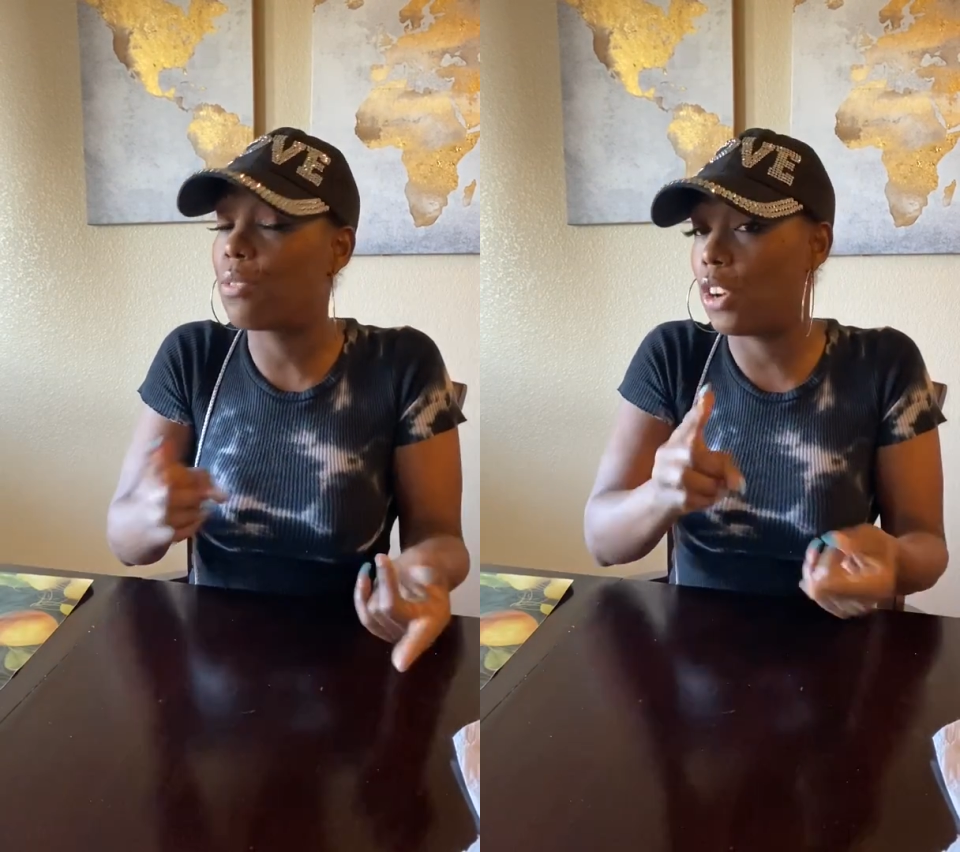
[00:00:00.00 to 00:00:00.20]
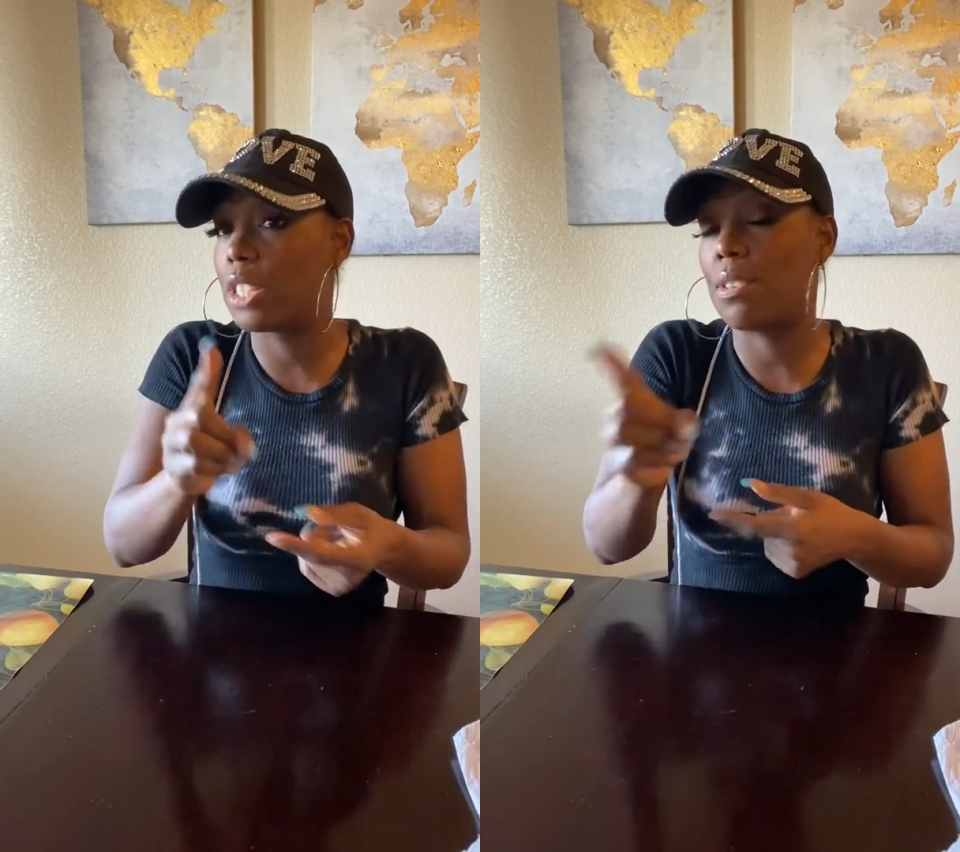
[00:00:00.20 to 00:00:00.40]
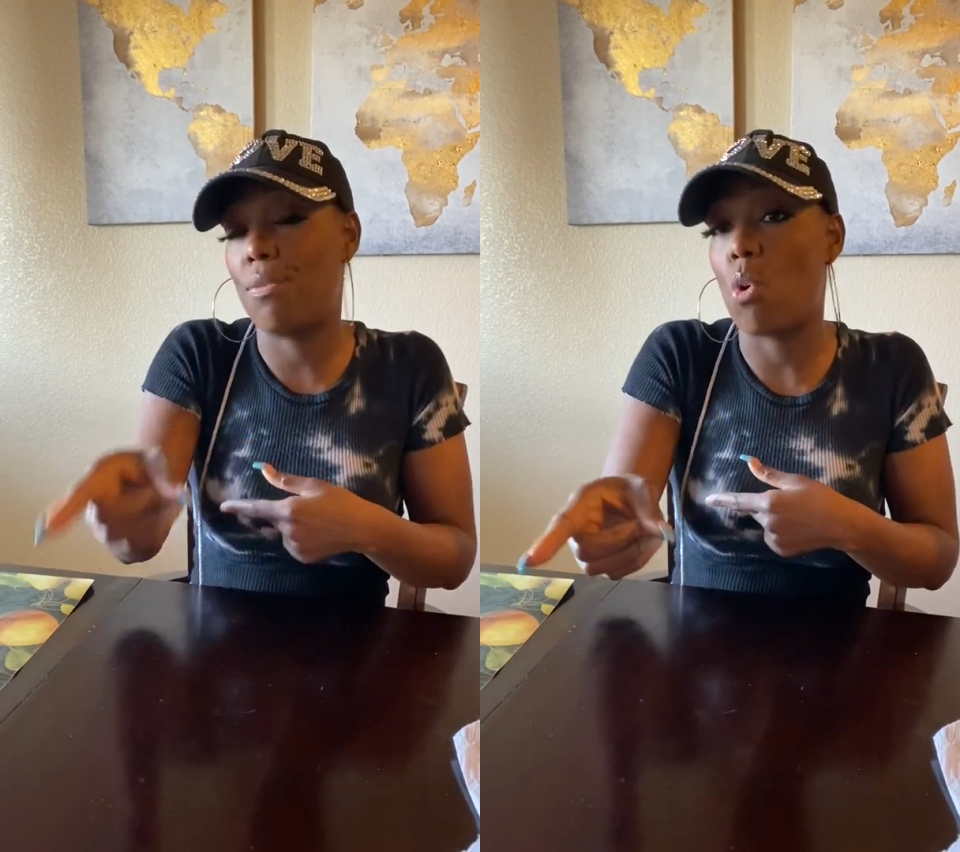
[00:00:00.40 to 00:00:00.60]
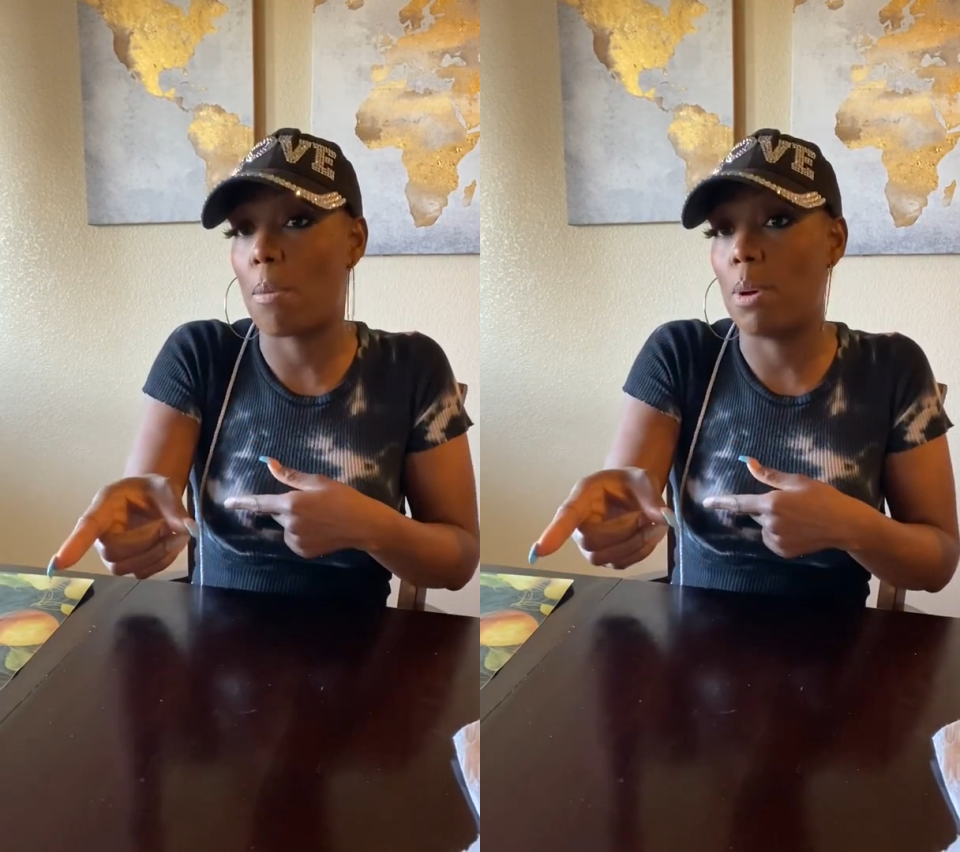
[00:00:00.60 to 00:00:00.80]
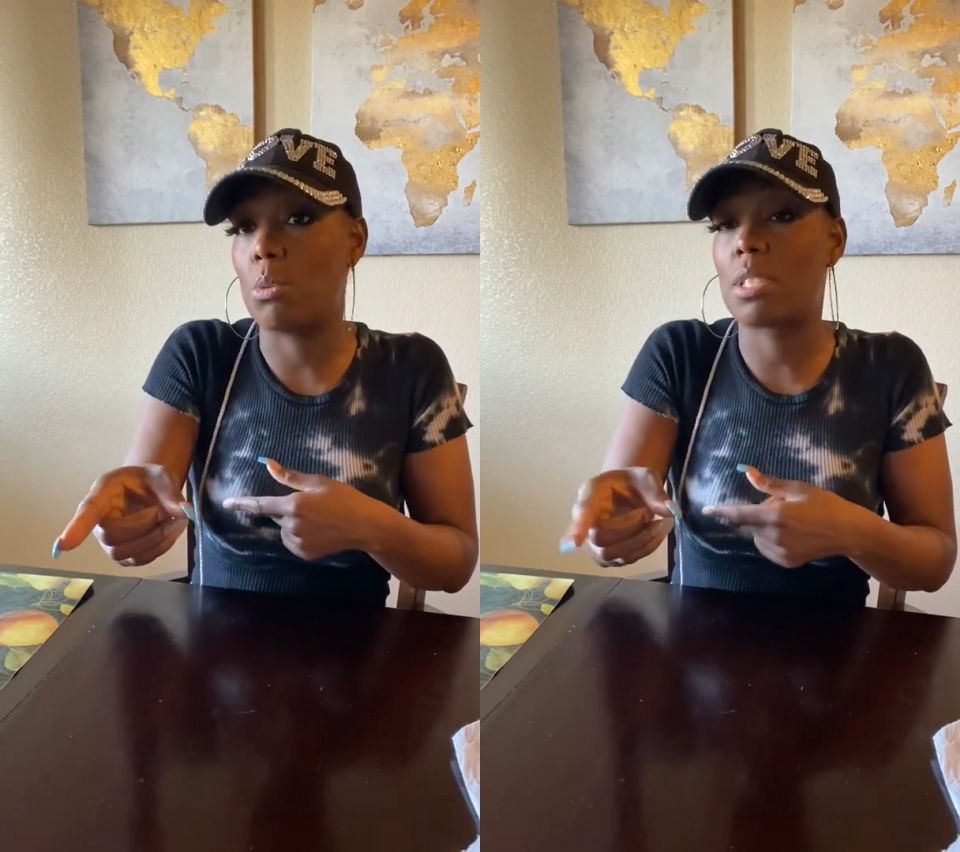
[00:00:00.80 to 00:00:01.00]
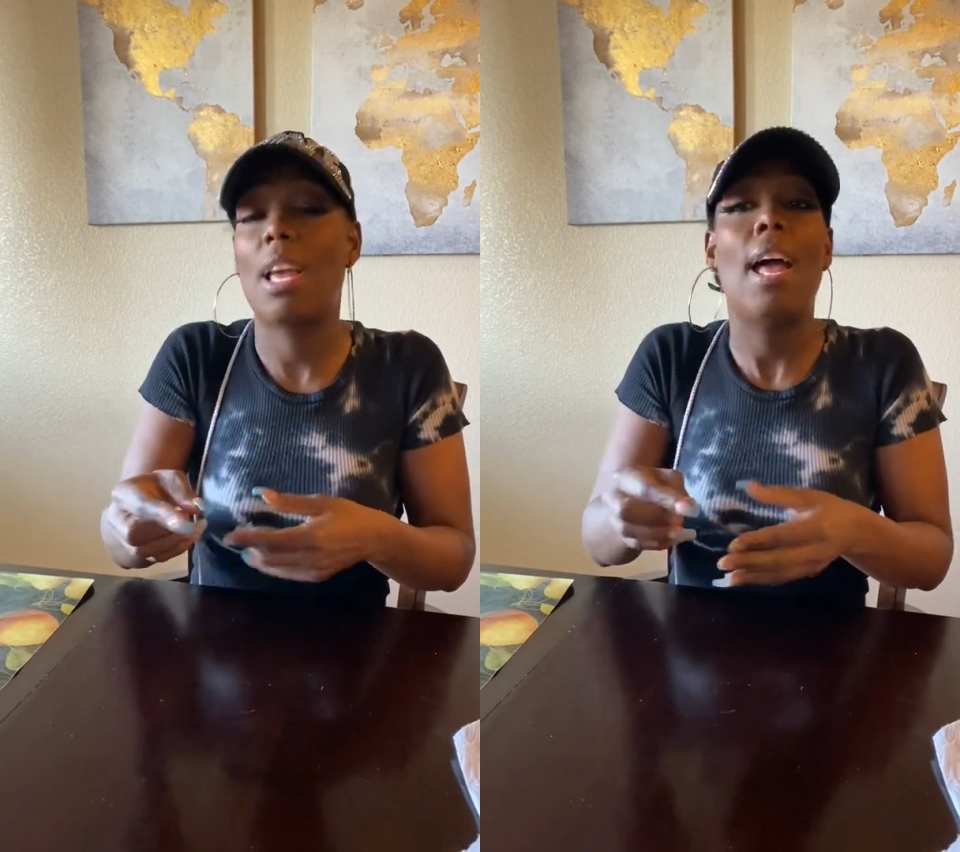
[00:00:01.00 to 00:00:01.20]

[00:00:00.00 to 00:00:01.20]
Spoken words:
first and foremost.